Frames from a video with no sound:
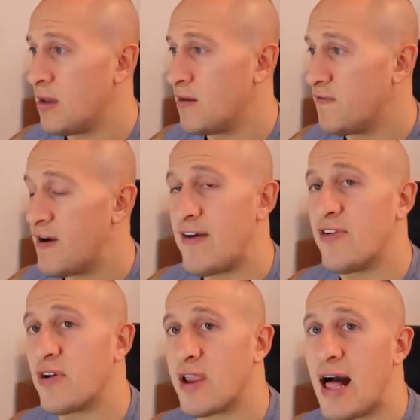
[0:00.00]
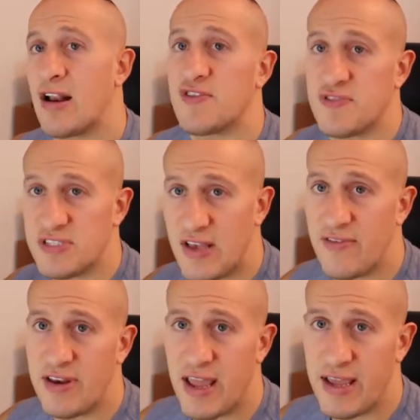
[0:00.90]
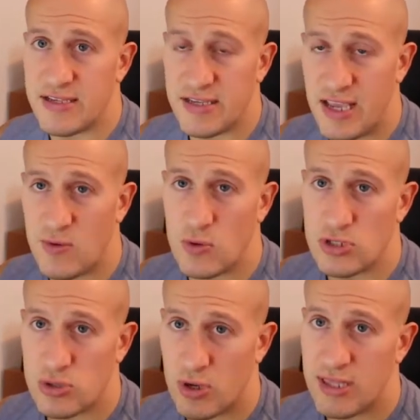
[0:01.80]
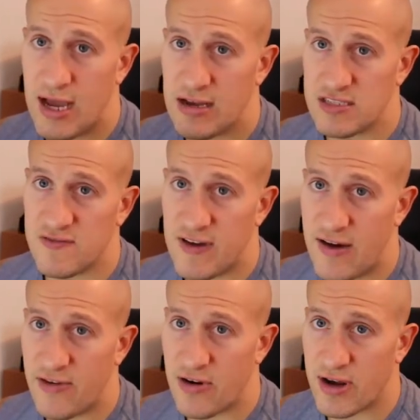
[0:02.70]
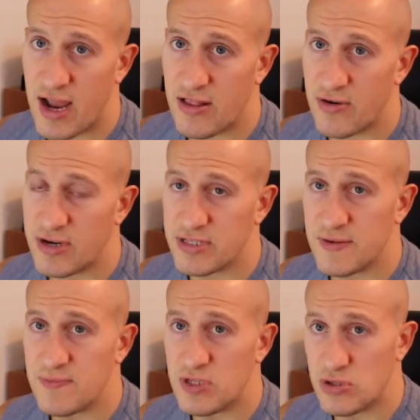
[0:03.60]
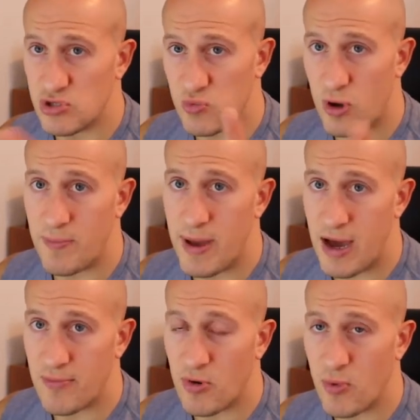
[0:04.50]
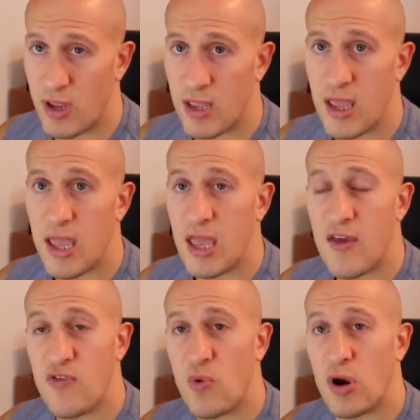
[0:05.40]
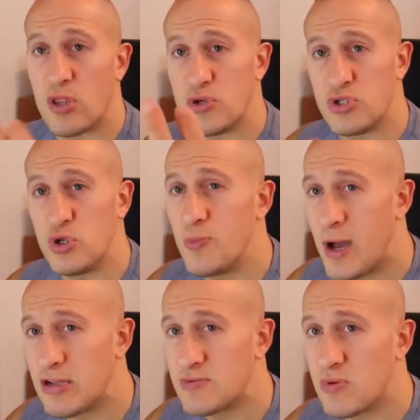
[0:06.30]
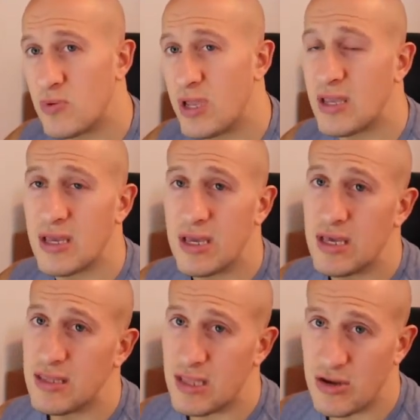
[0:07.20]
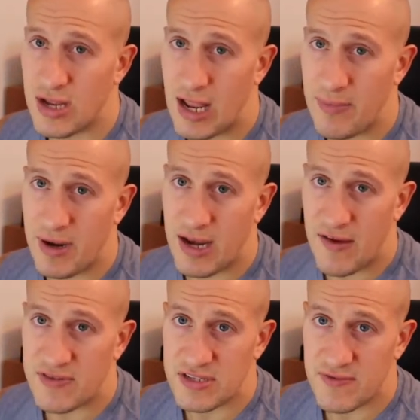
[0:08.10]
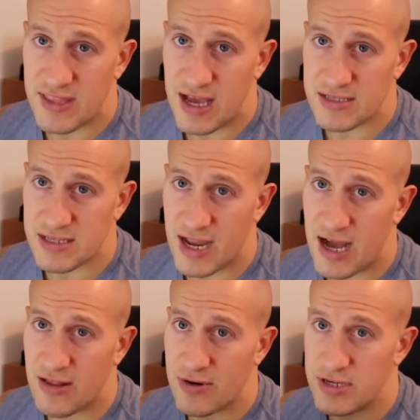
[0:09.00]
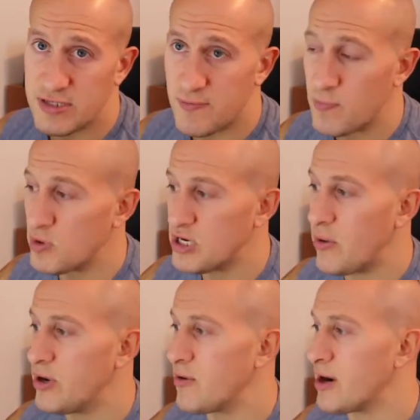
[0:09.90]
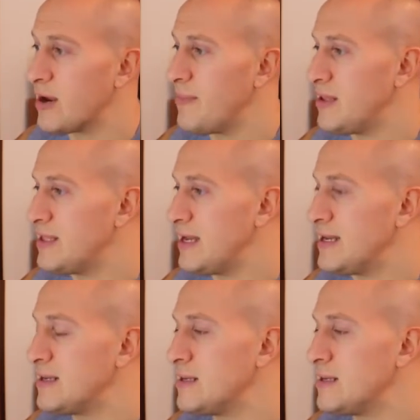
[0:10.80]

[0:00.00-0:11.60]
500 calories for 7 days equals 3,500 calories to lose 1 pound per week. If you want to lose 2 pounds per week, then you got to be in deficit of 1,000 calories, which I wouldn't recommend that.